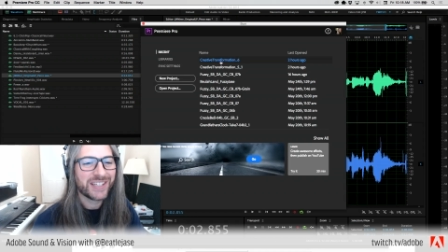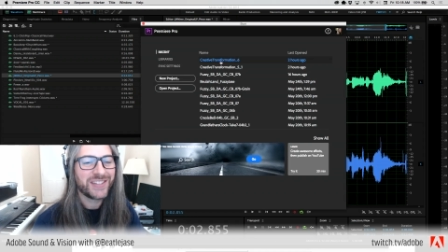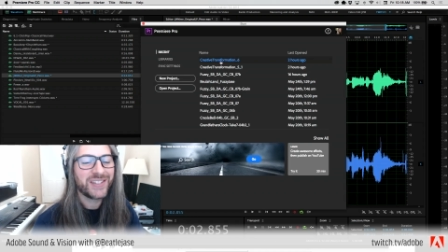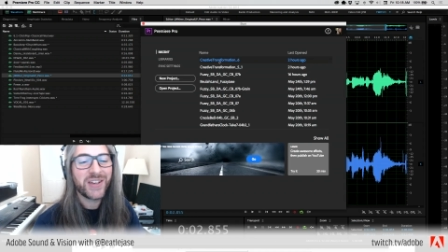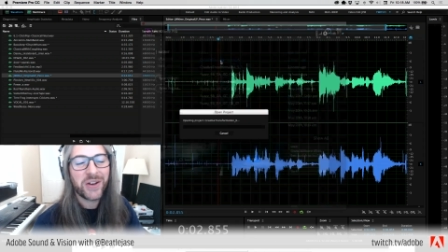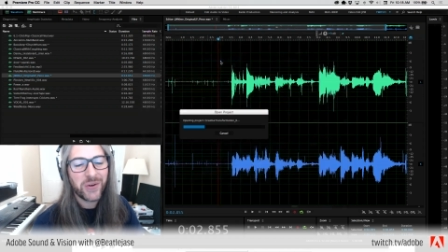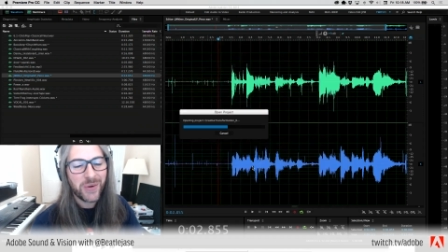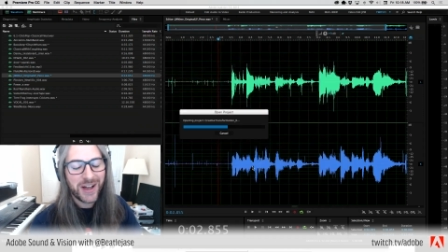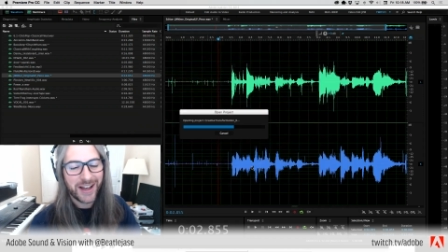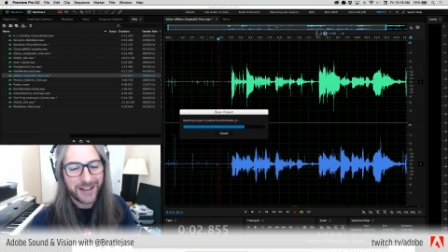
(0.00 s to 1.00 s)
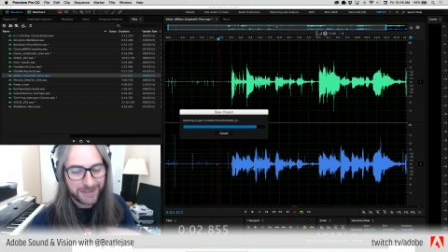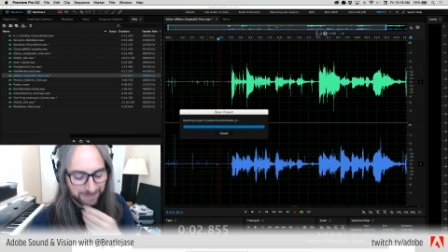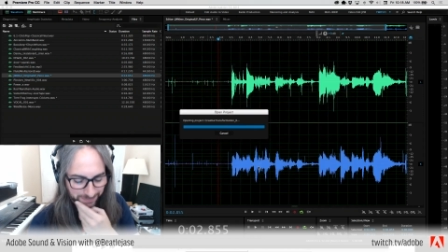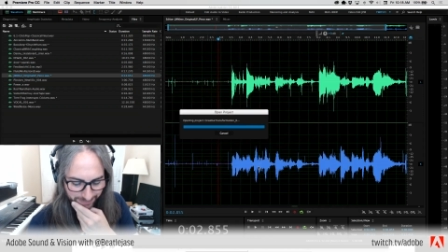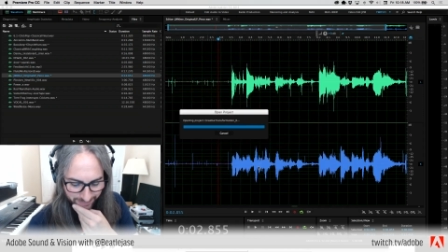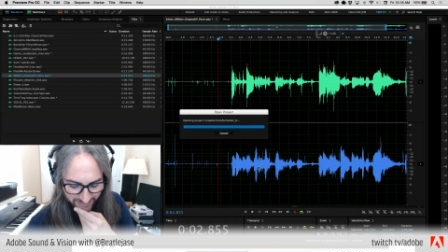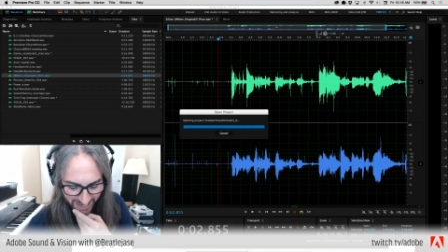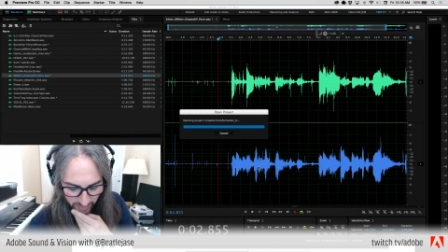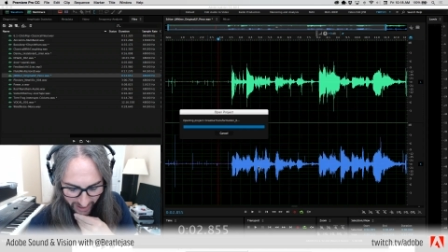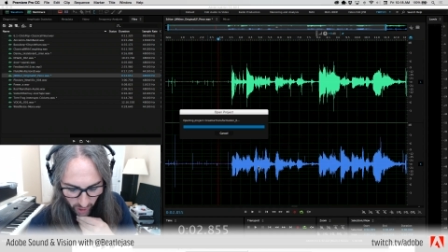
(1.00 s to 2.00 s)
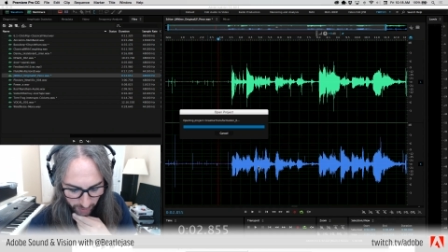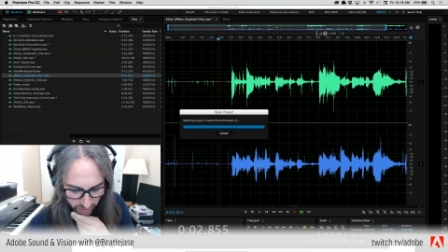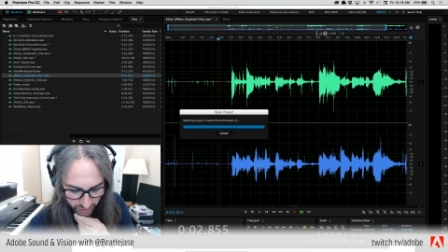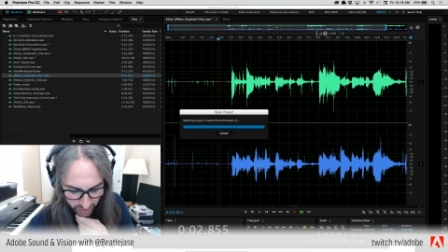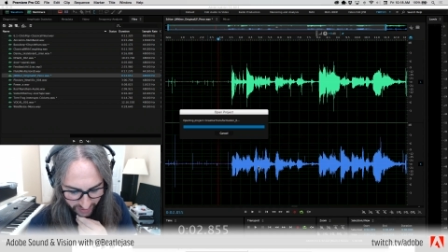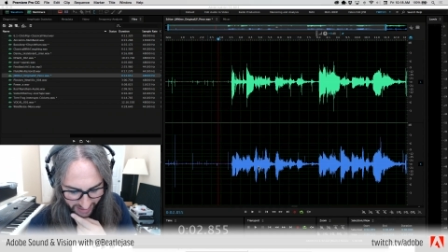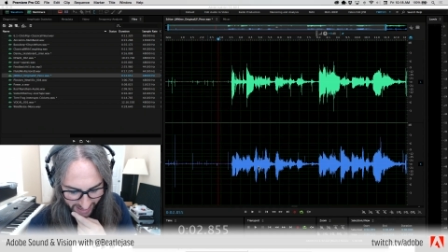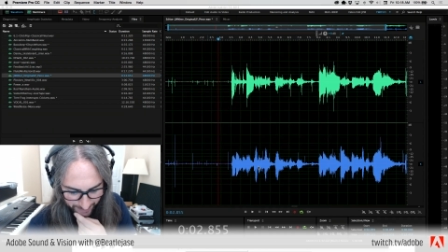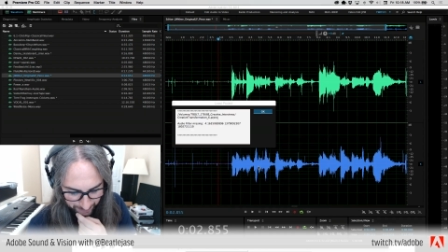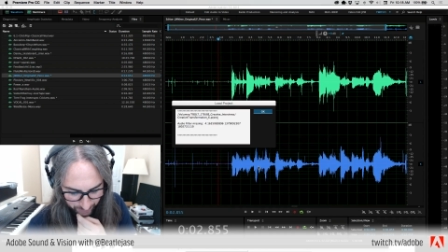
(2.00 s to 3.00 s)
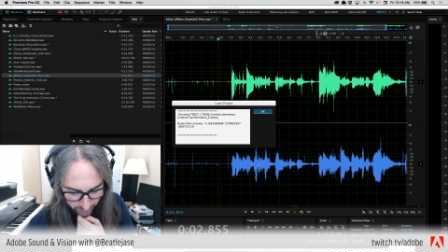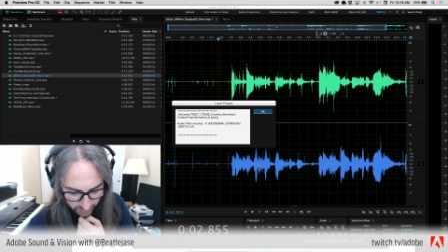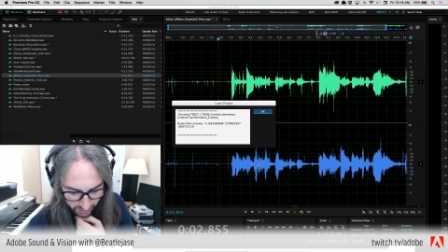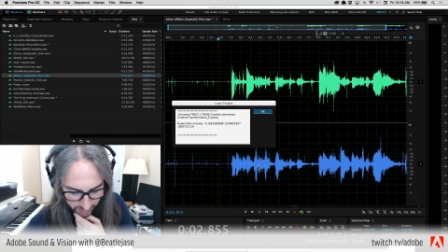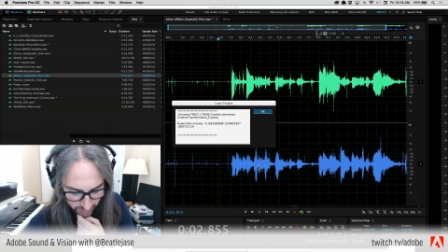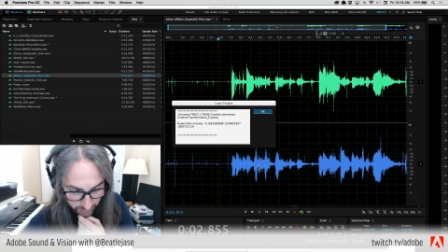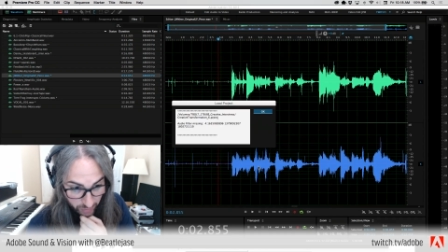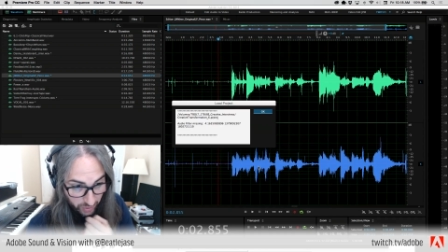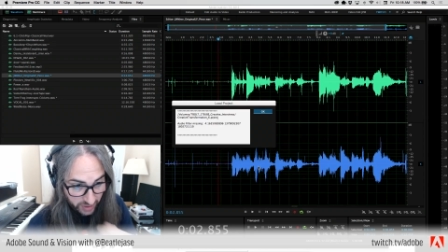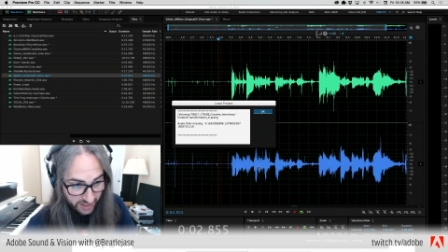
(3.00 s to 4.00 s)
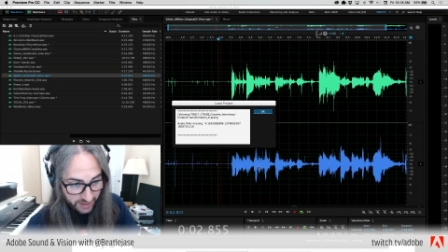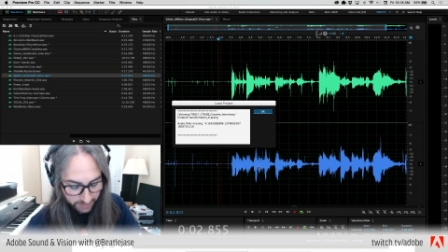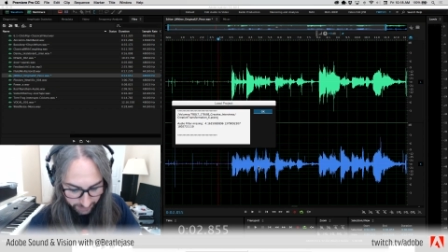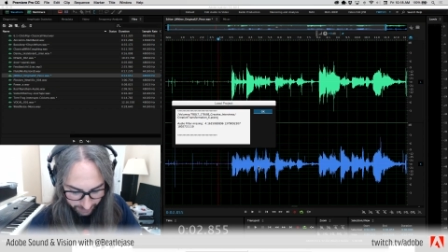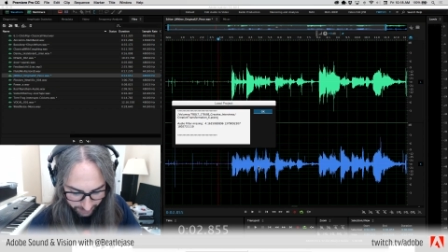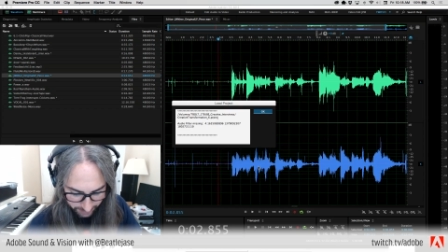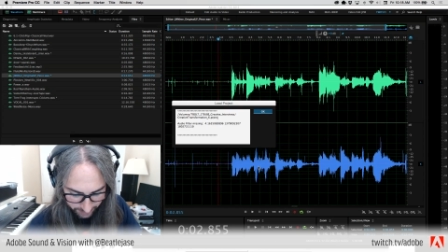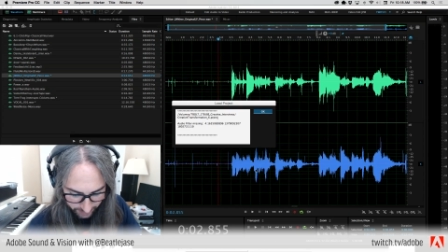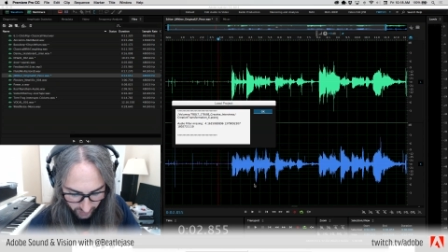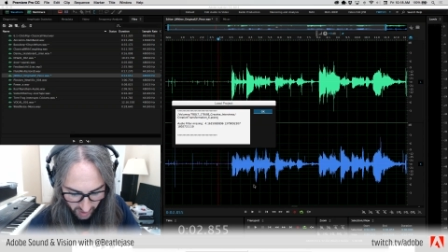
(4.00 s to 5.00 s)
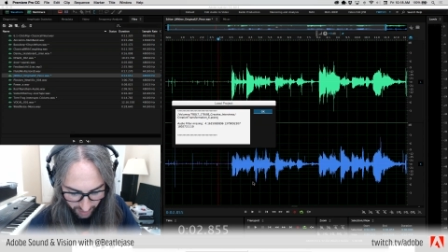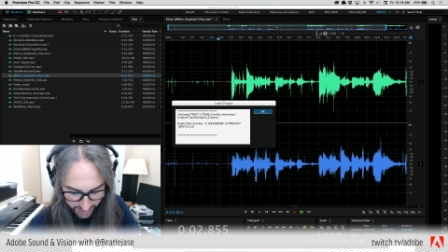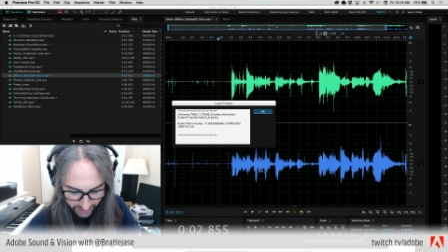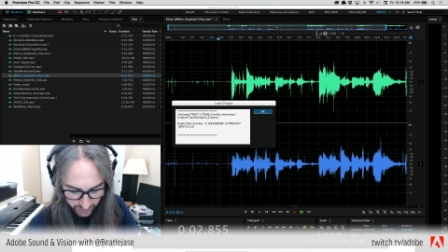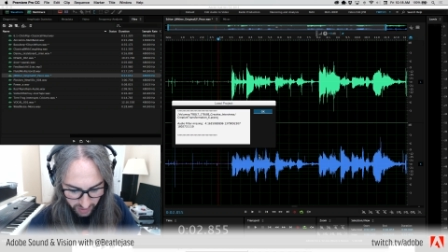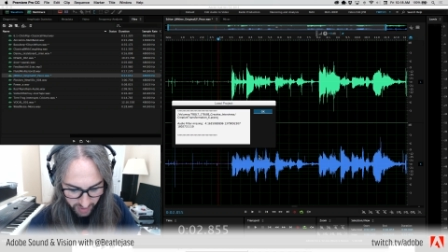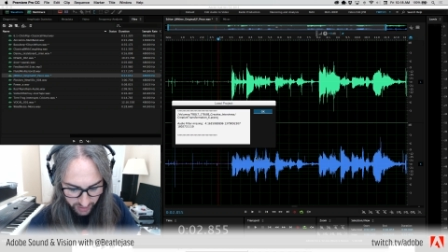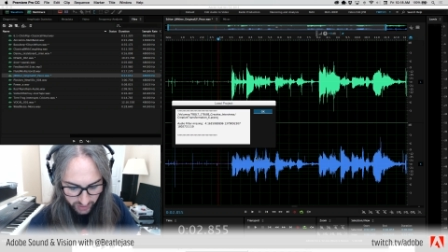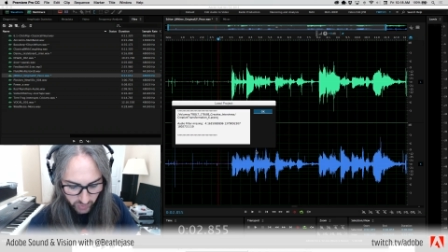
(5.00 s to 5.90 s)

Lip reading: So, anyway, I hope you enjoyed that. Nunokin, thank you so much.